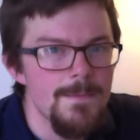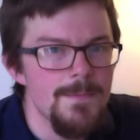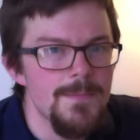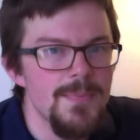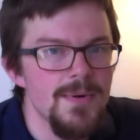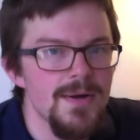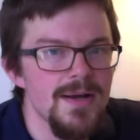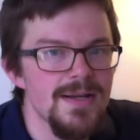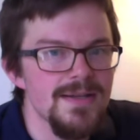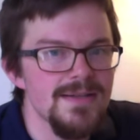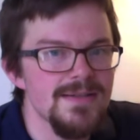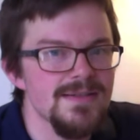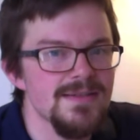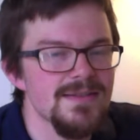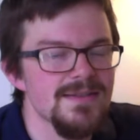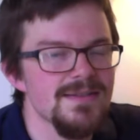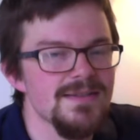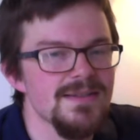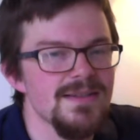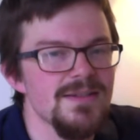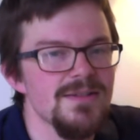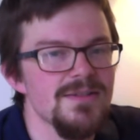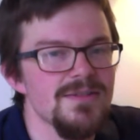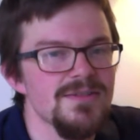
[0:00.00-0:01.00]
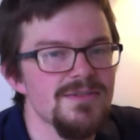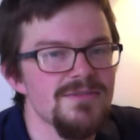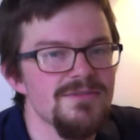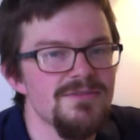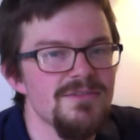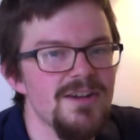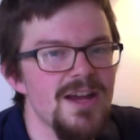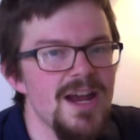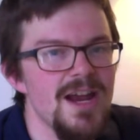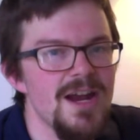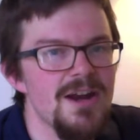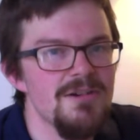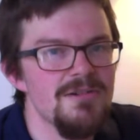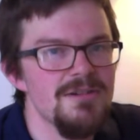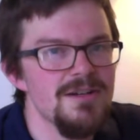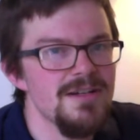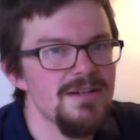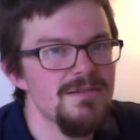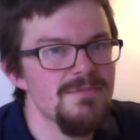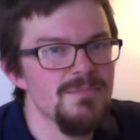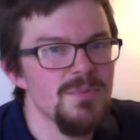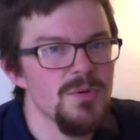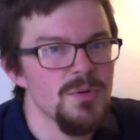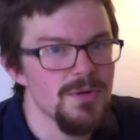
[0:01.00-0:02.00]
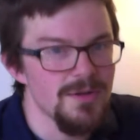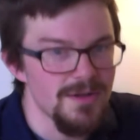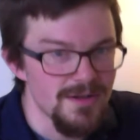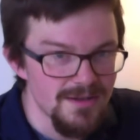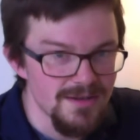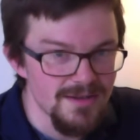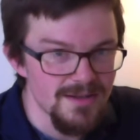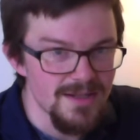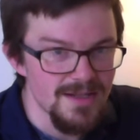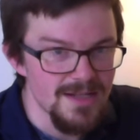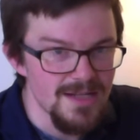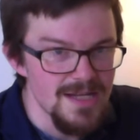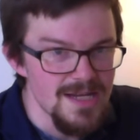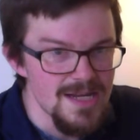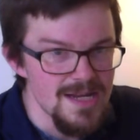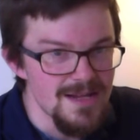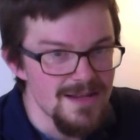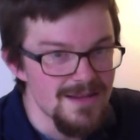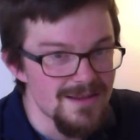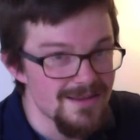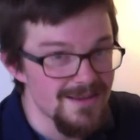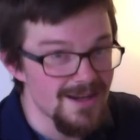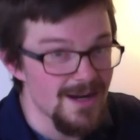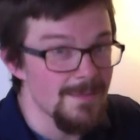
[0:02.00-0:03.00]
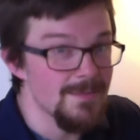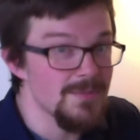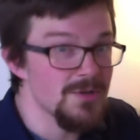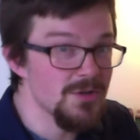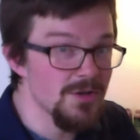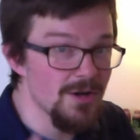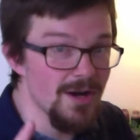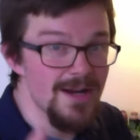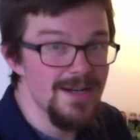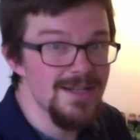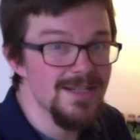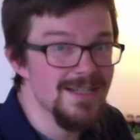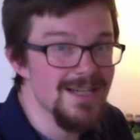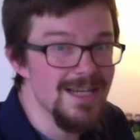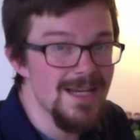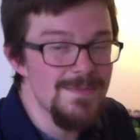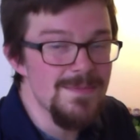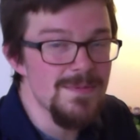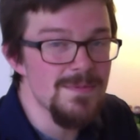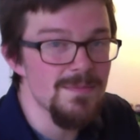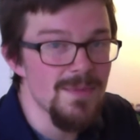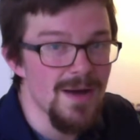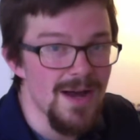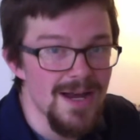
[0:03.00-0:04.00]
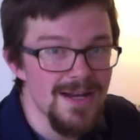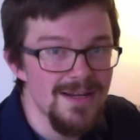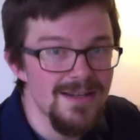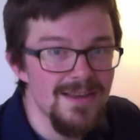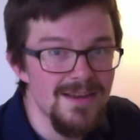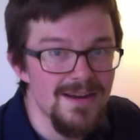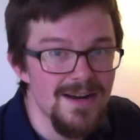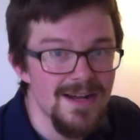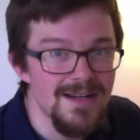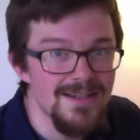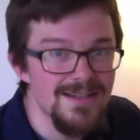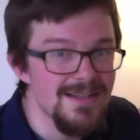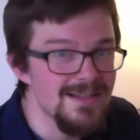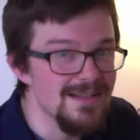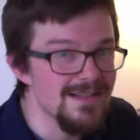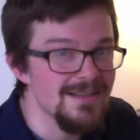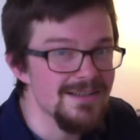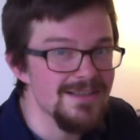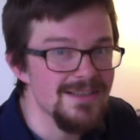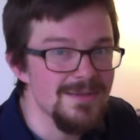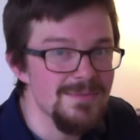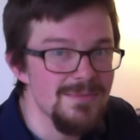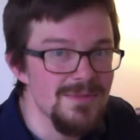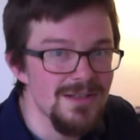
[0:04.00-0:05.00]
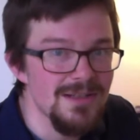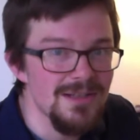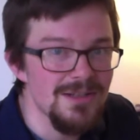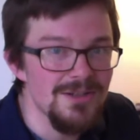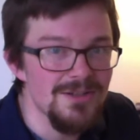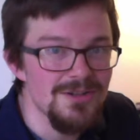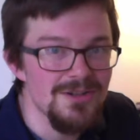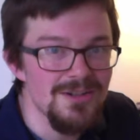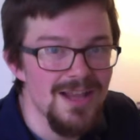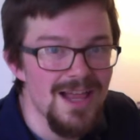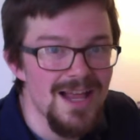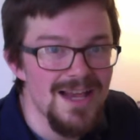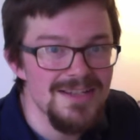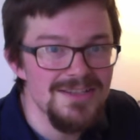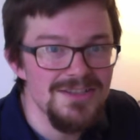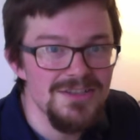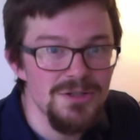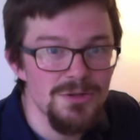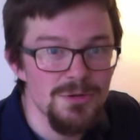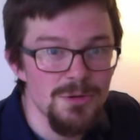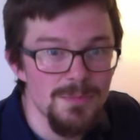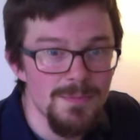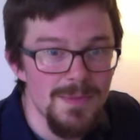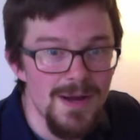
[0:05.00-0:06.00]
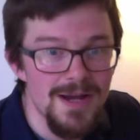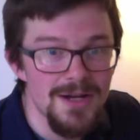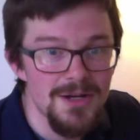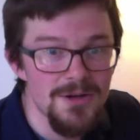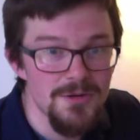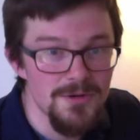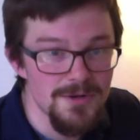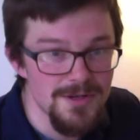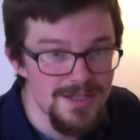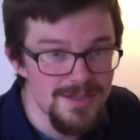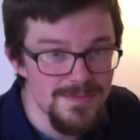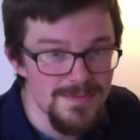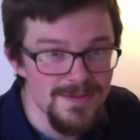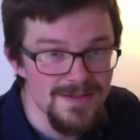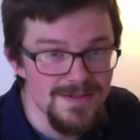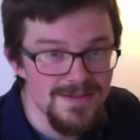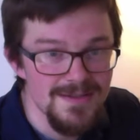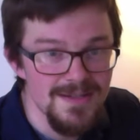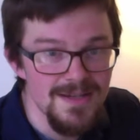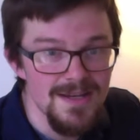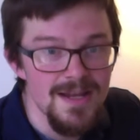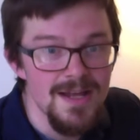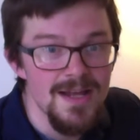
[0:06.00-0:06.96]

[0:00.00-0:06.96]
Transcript: but there's a very important thing that I'm trying to keep in mind that I didn't seem to learn last year or by Christmas.